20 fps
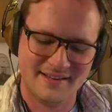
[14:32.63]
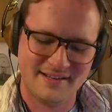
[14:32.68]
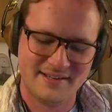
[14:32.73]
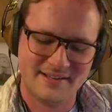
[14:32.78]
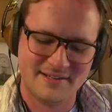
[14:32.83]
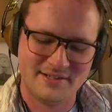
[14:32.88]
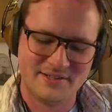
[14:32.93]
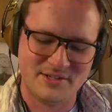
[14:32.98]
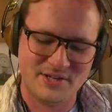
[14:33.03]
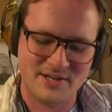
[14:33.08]

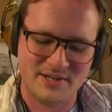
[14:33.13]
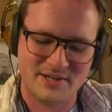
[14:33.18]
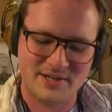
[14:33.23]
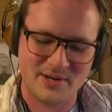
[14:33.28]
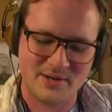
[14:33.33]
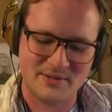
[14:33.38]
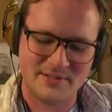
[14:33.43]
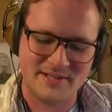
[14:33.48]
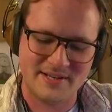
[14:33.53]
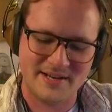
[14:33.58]
Cheat
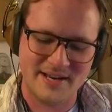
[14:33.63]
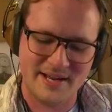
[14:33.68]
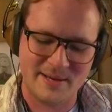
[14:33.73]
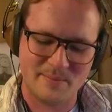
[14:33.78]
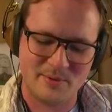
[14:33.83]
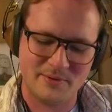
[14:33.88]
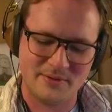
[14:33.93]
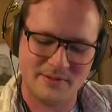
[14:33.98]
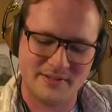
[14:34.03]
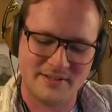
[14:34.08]
codes
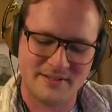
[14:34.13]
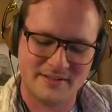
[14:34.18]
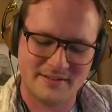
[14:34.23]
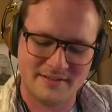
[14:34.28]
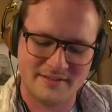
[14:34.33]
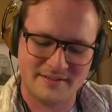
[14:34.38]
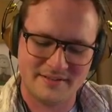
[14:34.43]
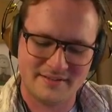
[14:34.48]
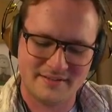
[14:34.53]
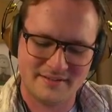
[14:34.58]
enabled.
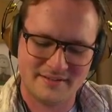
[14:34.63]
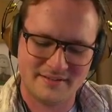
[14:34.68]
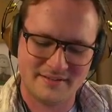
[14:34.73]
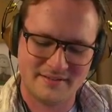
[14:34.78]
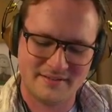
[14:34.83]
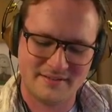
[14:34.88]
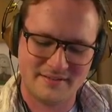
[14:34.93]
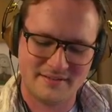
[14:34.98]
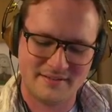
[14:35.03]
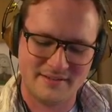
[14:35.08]

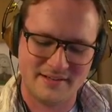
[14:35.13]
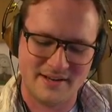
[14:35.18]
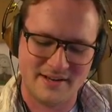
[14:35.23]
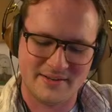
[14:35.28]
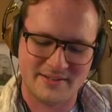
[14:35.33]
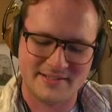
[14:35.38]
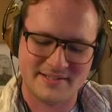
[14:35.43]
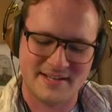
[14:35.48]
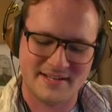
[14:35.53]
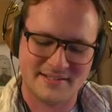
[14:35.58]
No,
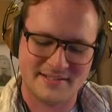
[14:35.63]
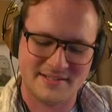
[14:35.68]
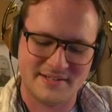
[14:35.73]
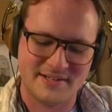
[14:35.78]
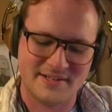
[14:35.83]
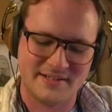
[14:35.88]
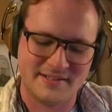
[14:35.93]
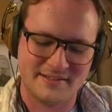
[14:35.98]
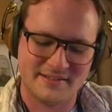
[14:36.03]
it's not cheating.